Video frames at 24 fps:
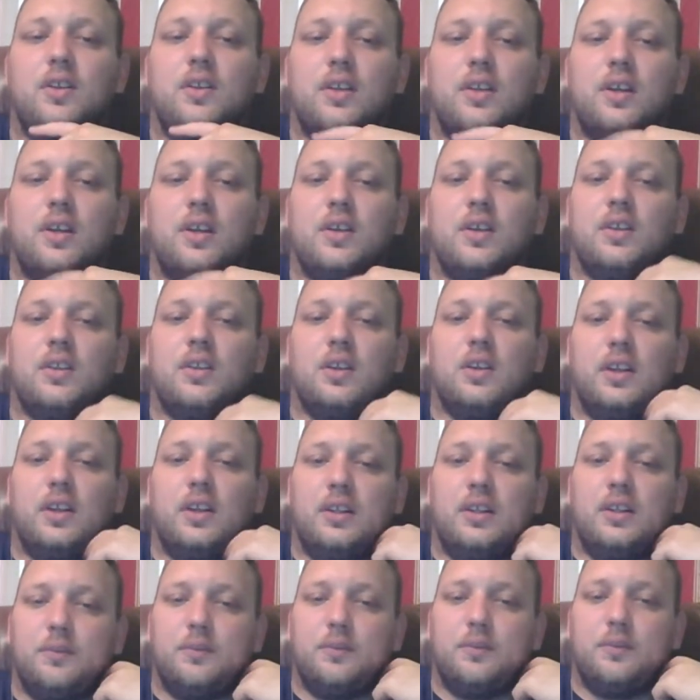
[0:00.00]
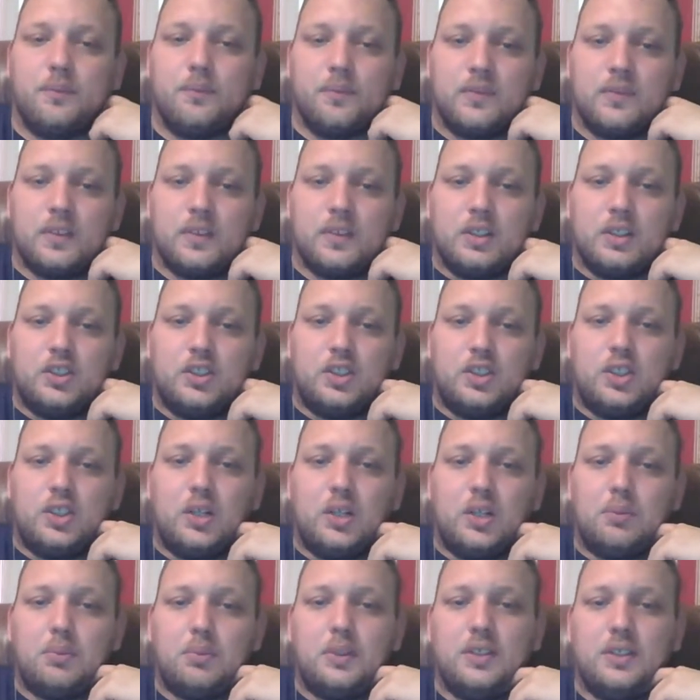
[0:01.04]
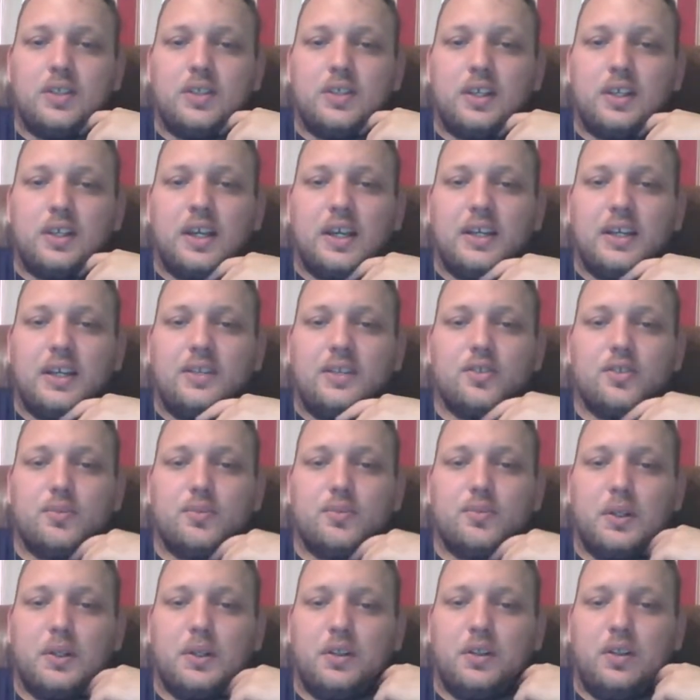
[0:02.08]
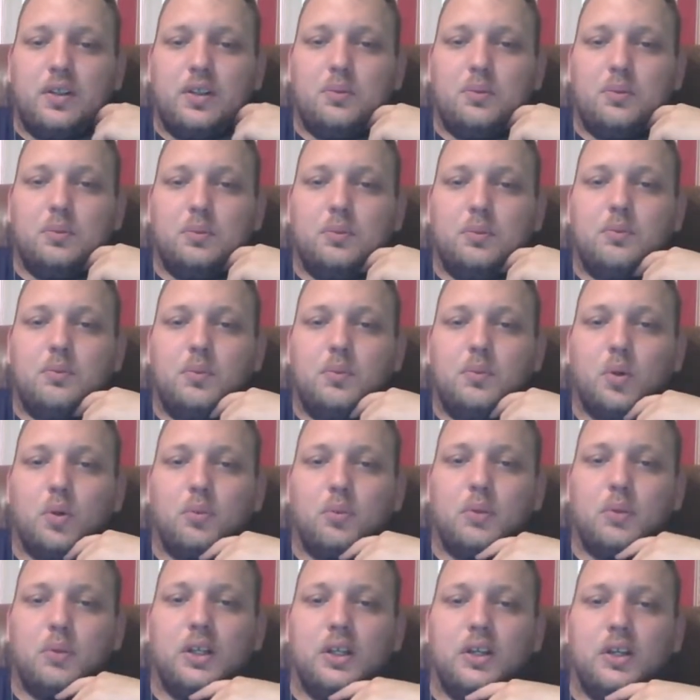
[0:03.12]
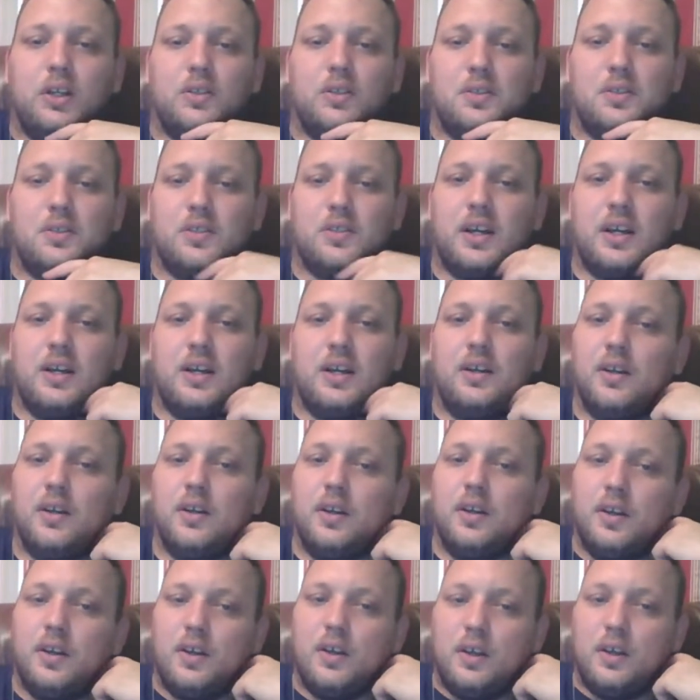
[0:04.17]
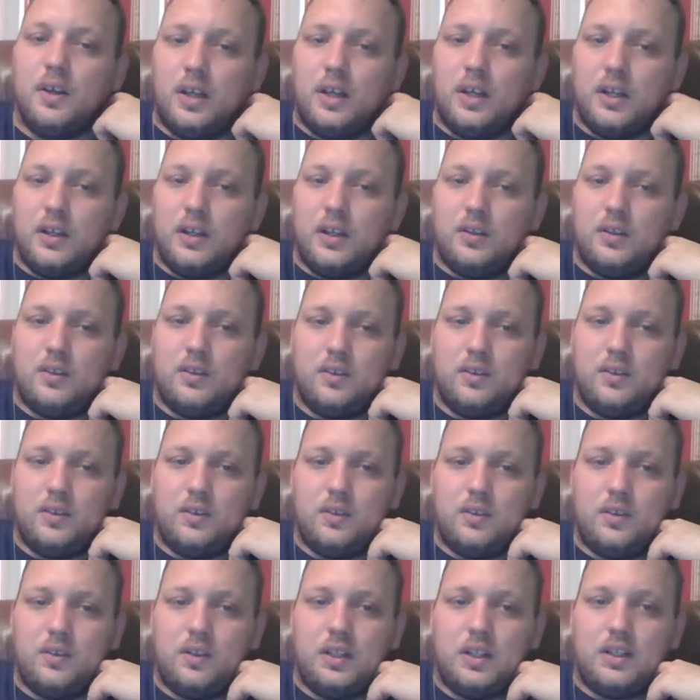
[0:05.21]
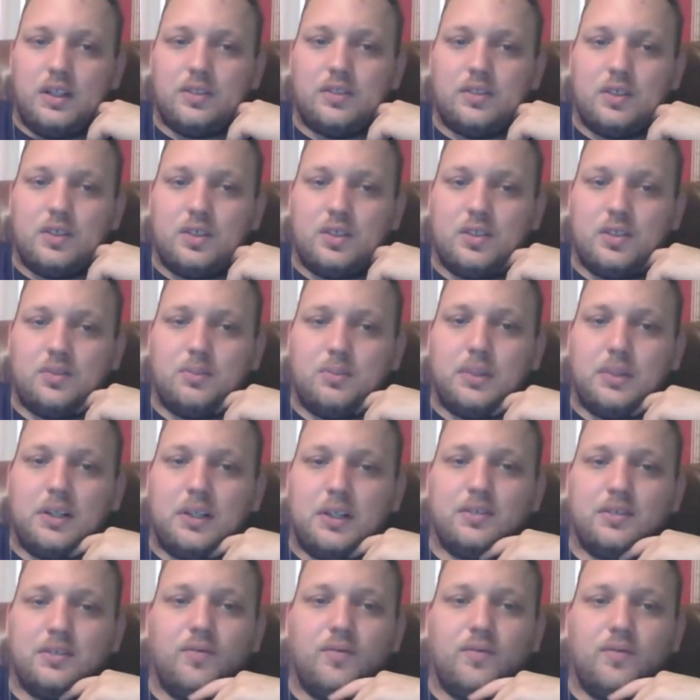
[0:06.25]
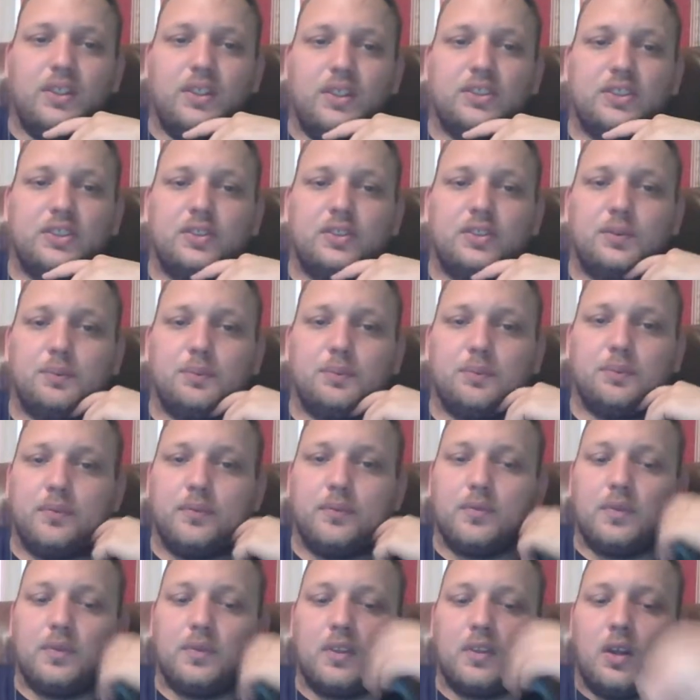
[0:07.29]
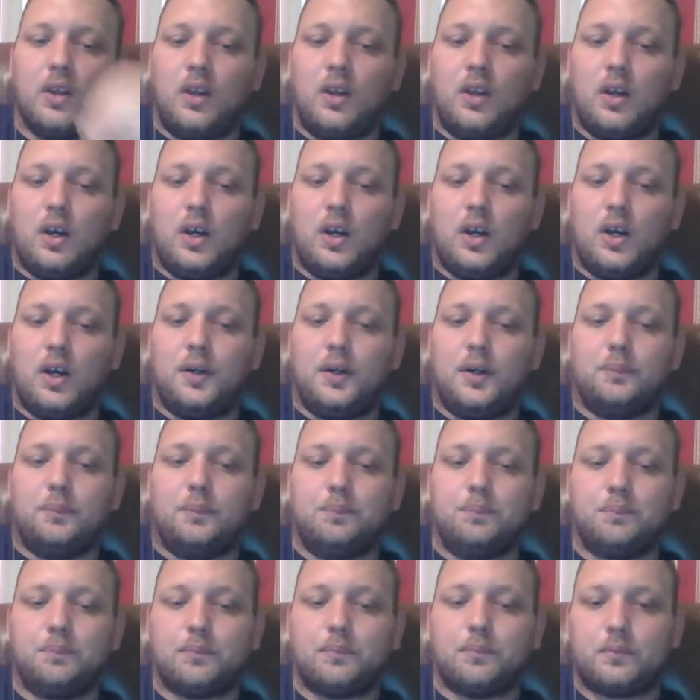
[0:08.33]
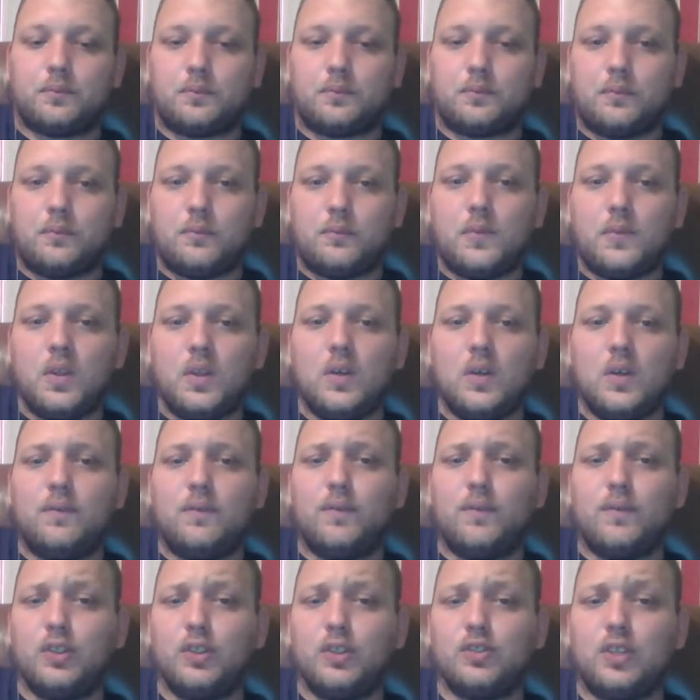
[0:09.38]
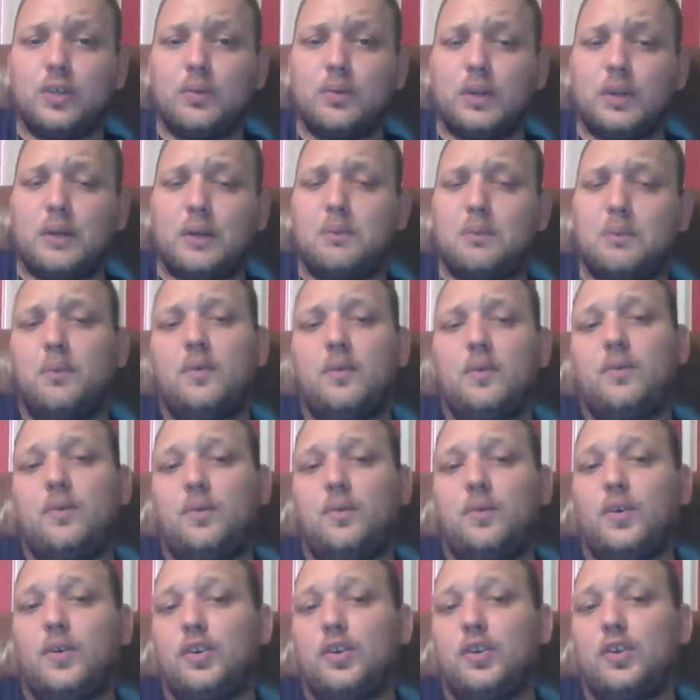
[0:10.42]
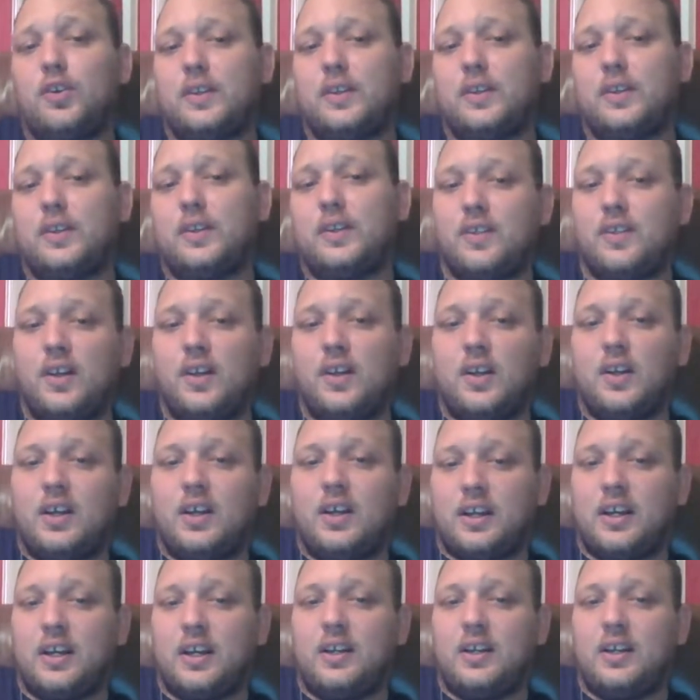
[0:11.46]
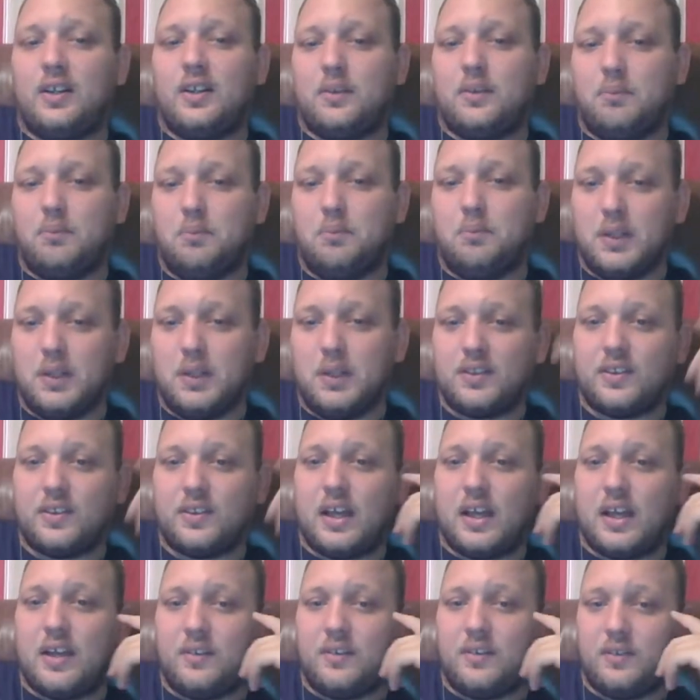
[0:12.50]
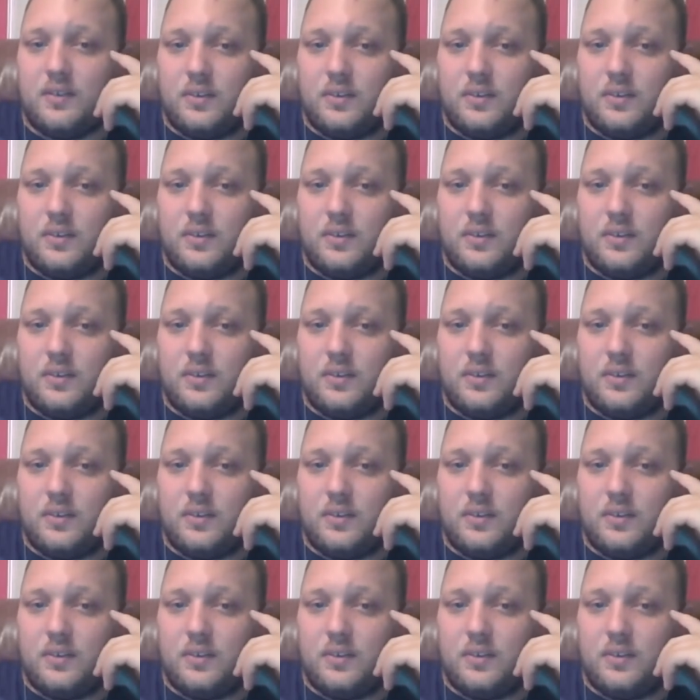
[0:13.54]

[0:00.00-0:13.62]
thing on the lid. Should companies like Acer spend a little more money on design and less on specs and features? Um, First off, when I first read this, I kind of missed that